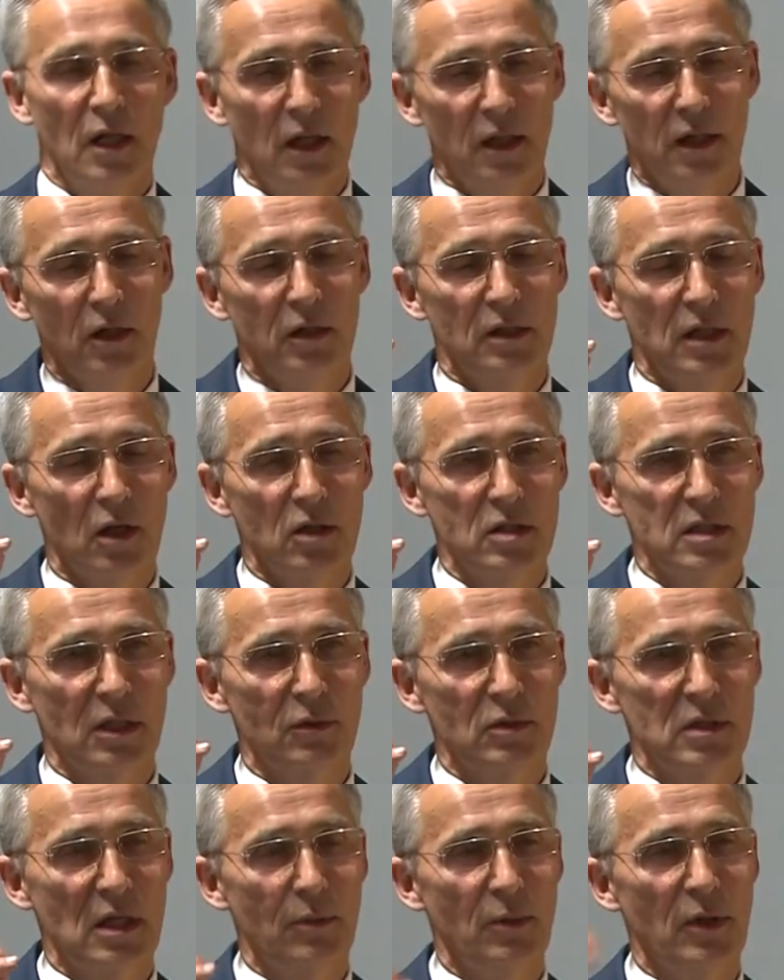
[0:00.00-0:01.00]
The last thing
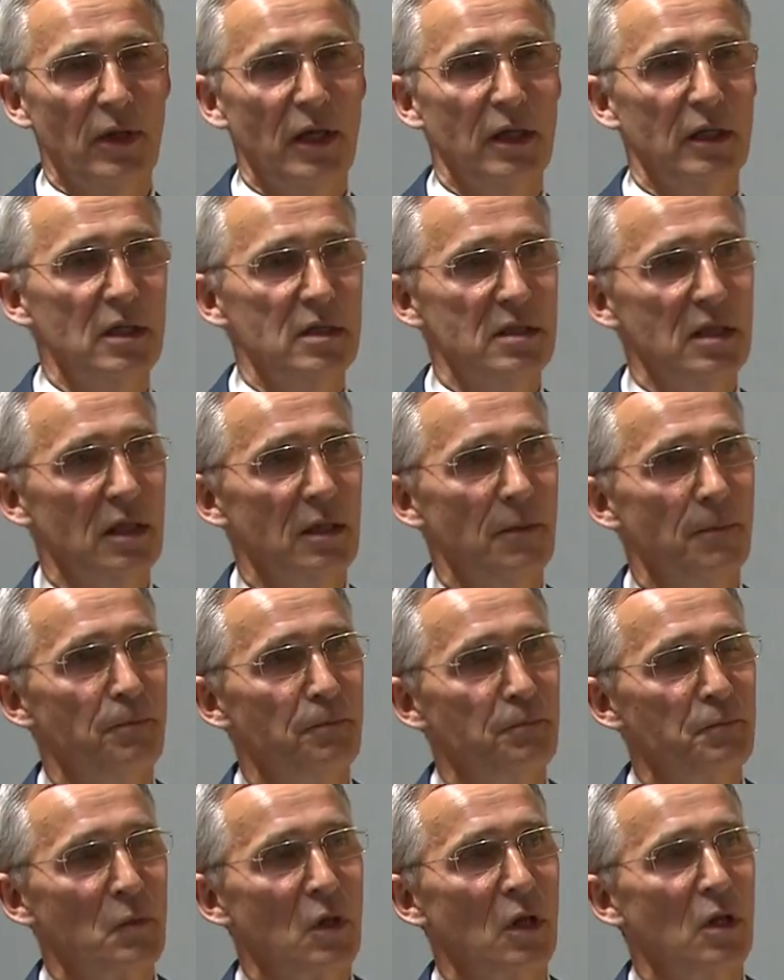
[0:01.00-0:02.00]
I say about that is that
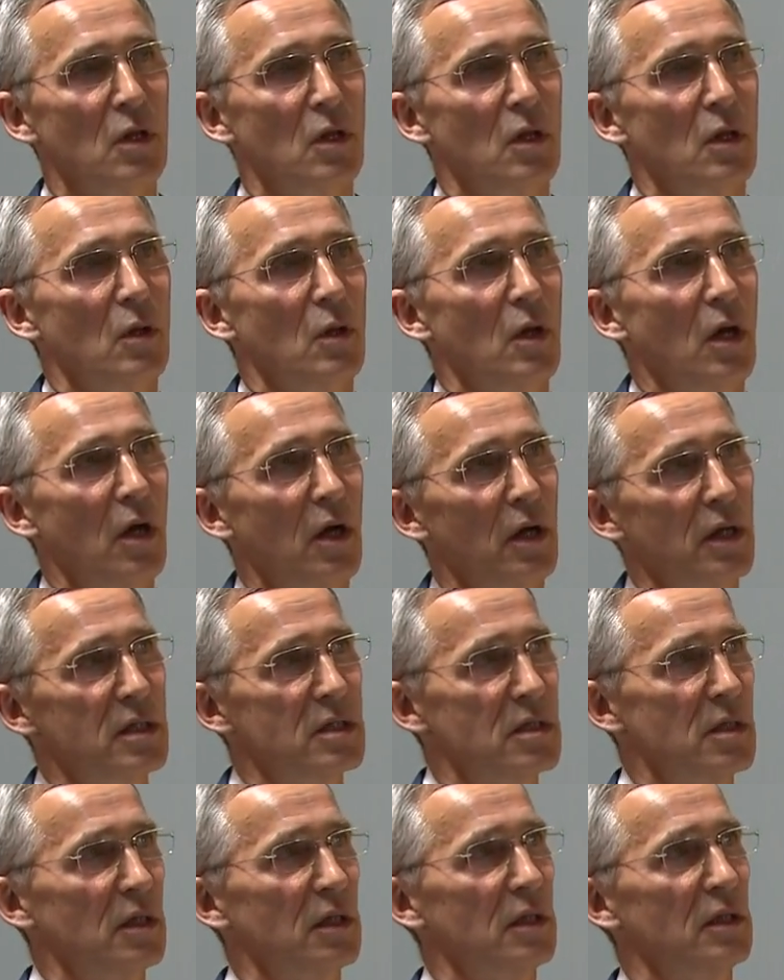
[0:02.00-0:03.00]
I
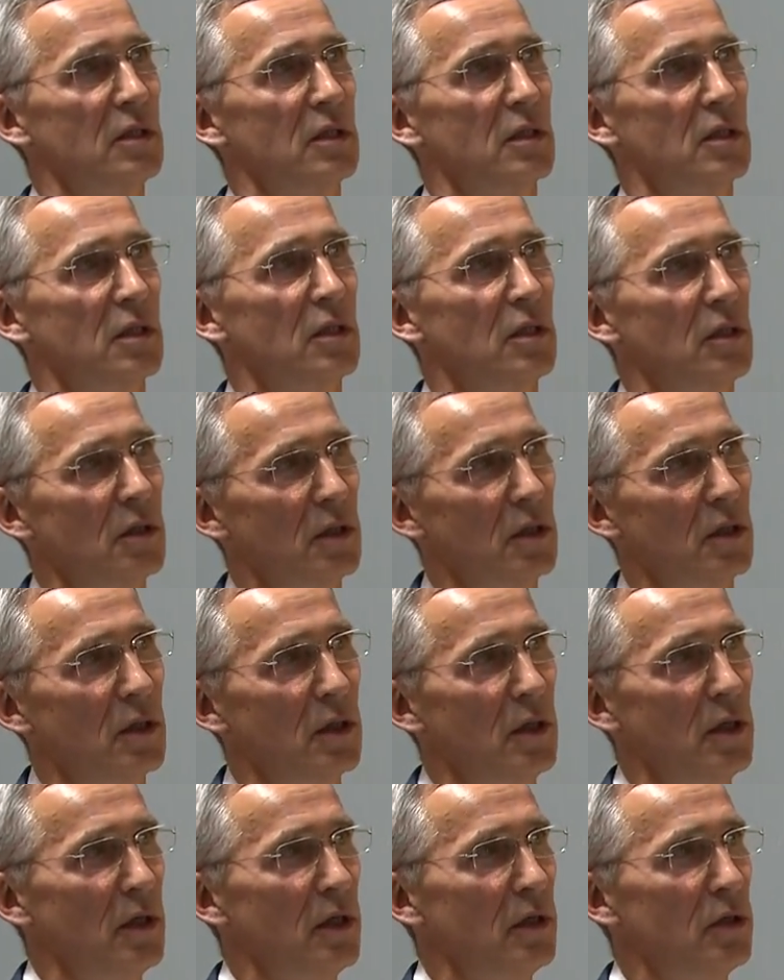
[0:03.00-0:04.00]
signed
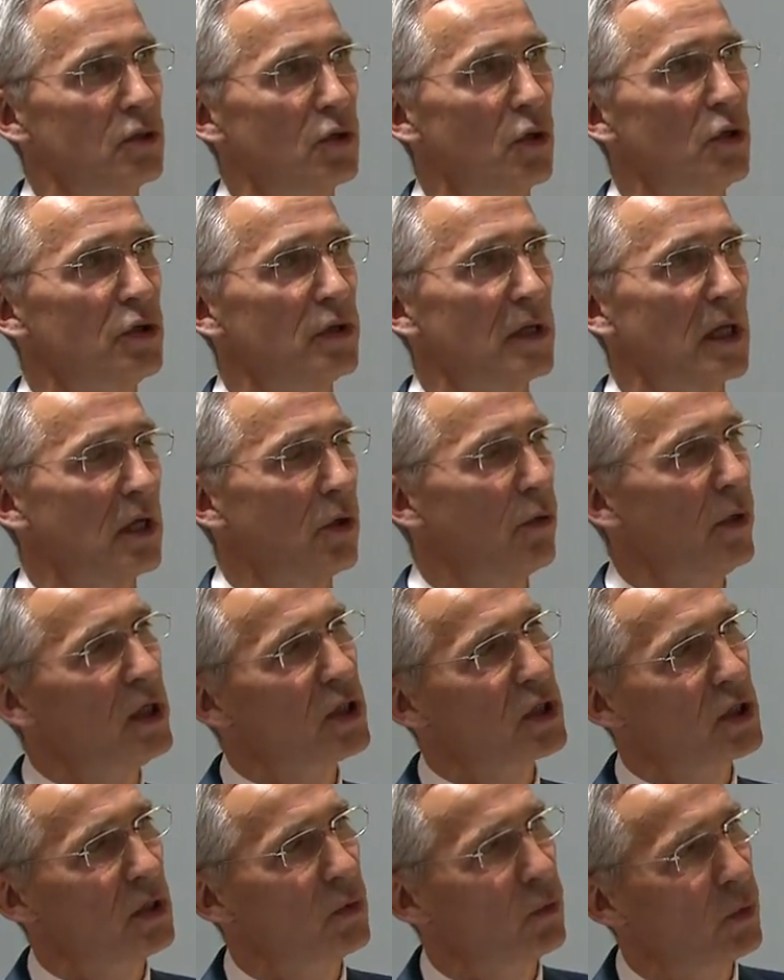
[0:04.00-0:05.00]
a joint
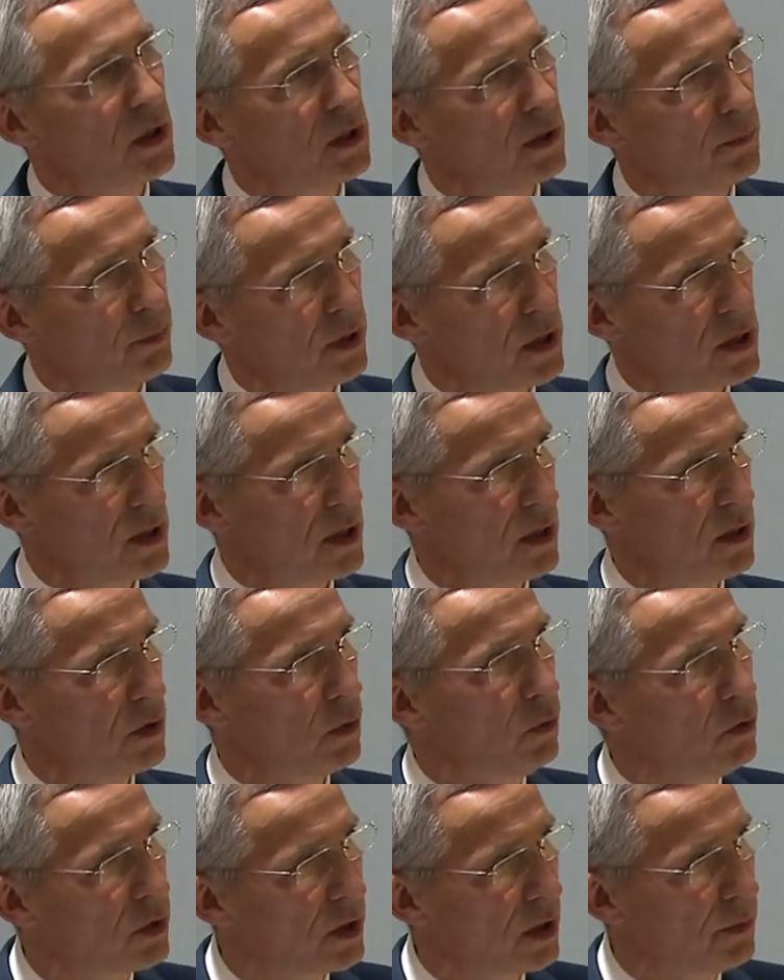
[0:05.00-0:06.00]
declaration with President
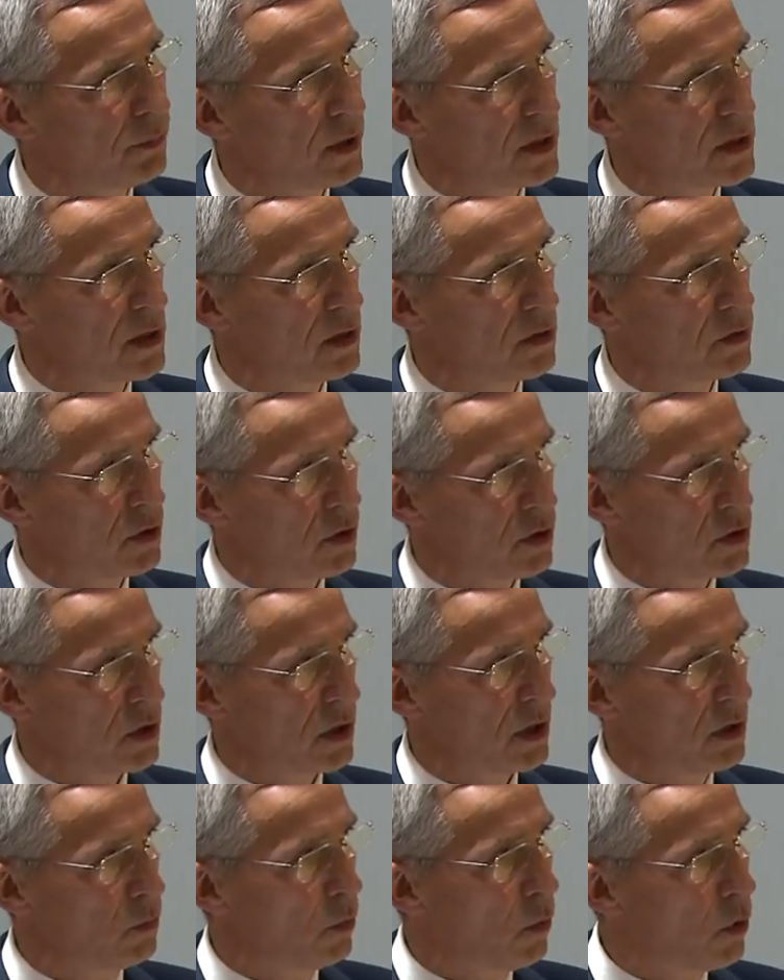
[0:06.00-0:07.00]
Juncker and President Tusk
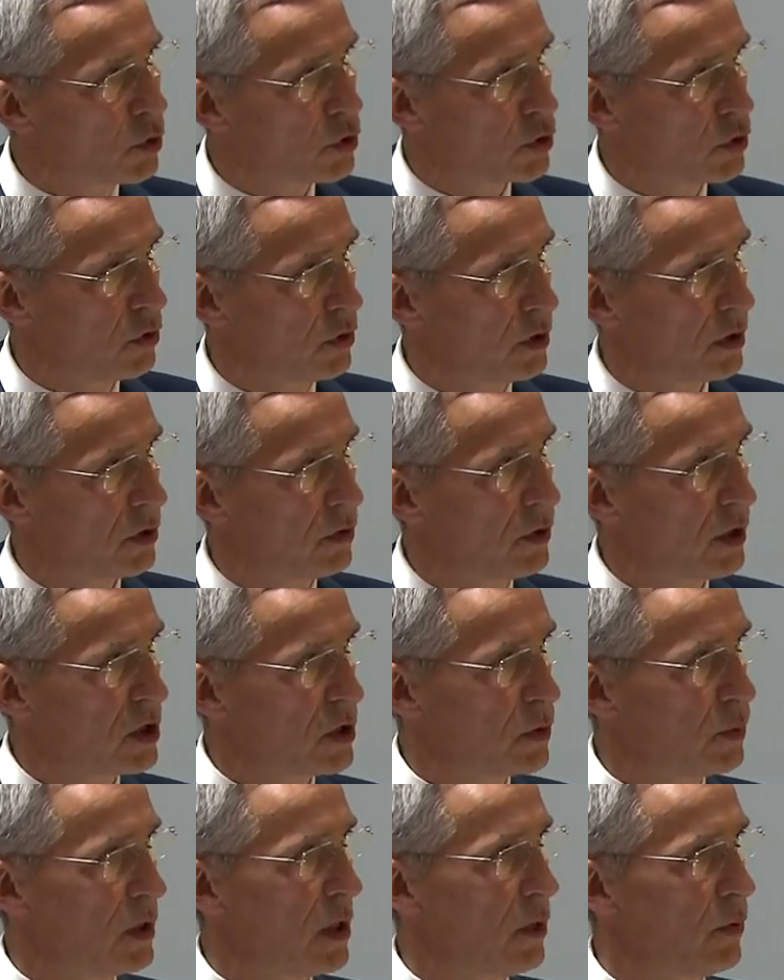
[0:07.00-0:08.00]
in Warsaw in
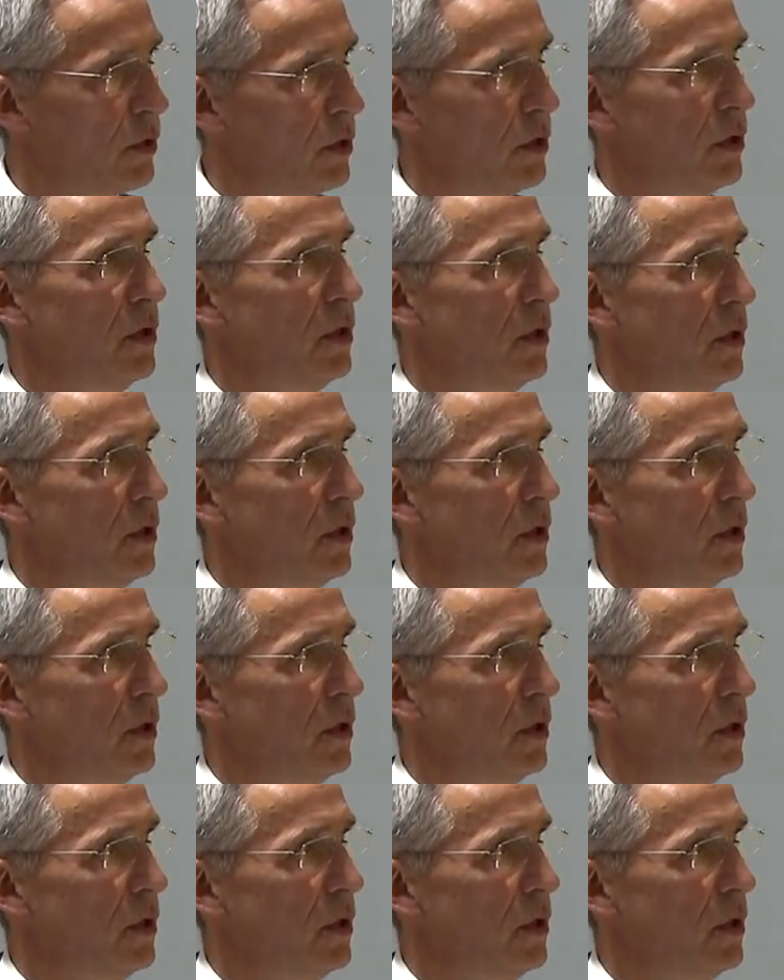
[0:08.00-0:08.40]
connection with our